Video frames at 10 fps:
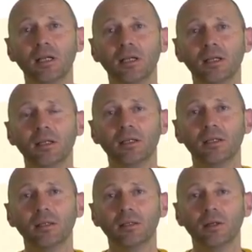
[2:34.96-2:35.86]

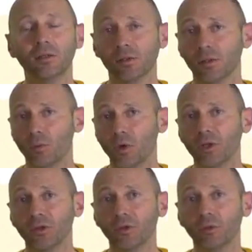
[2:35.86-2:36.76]
and so
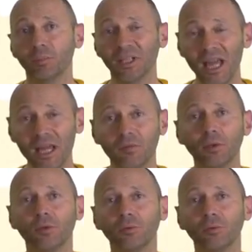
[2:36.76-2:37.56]
on, the behavior.